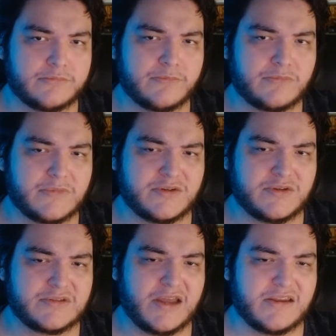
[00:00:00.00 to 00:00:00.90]
And so it's
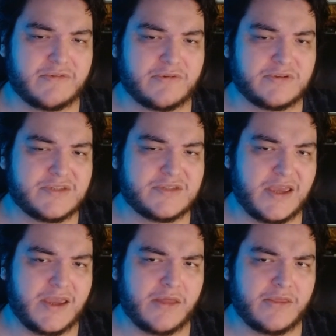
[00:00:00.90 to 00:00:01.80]
kind of difficult to say
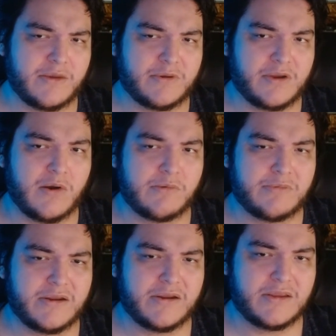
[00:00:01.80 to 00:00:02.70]
how they would go
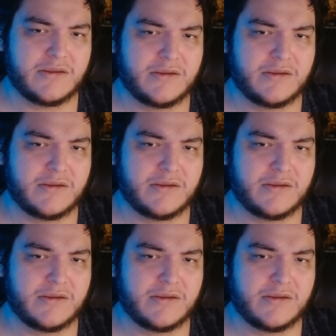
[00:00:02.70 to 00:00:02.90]
about it.